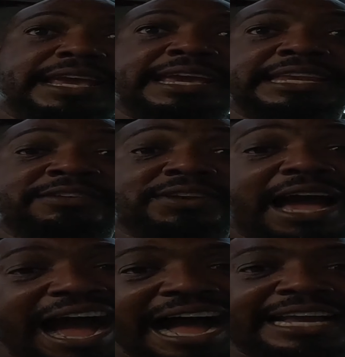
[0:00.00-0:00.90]
and even
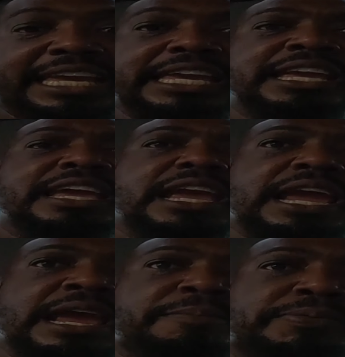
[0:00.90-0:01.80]
hockey
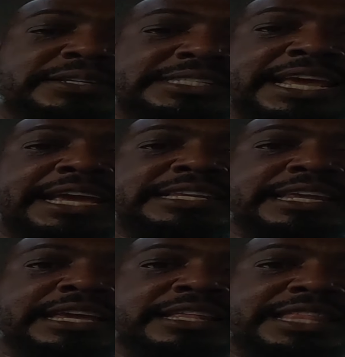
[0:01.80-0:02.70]
and
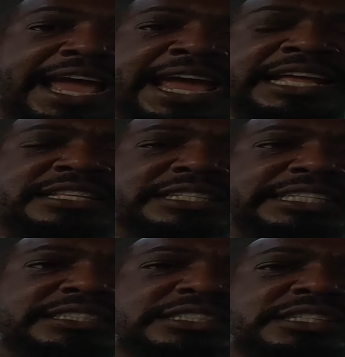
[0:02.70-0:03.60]
protecting the
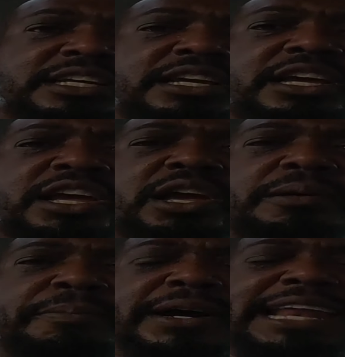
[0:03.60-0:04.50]
athletes.
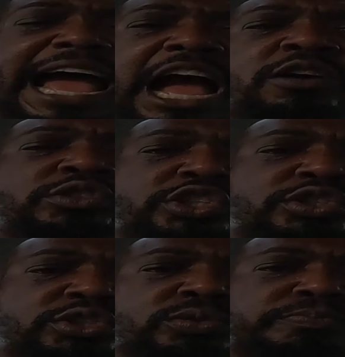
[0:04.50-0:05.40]
But how do
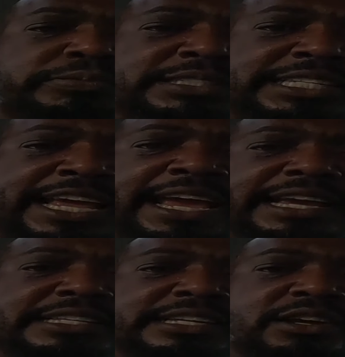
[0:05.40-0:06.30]
you
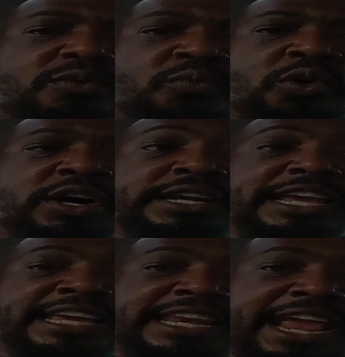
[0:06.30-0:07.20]
protect one
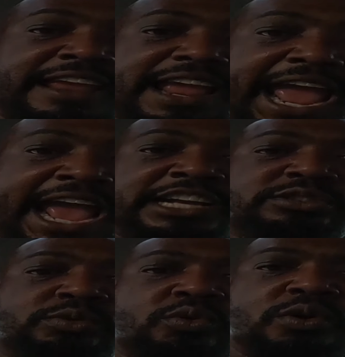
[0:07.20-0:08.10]
in a
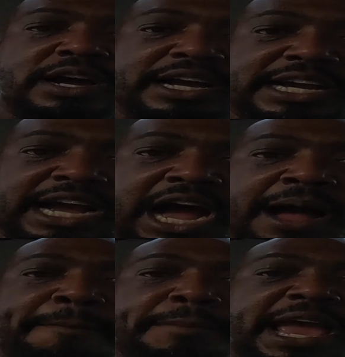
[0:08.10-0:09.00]
actual
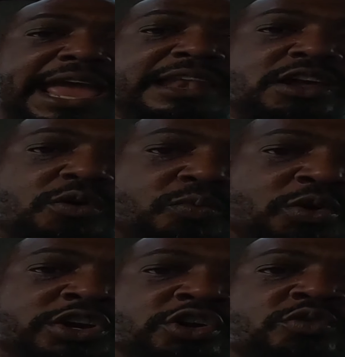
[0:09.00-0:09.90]
combat
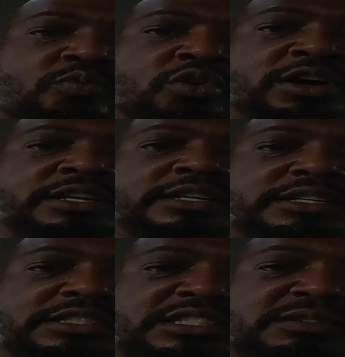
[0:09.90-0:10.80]
one-on-one
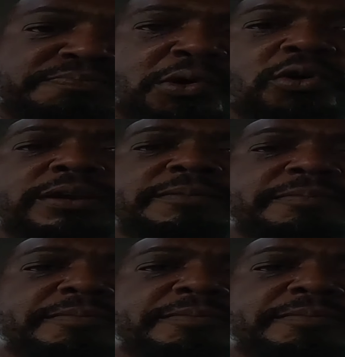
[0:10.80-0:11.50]
sport?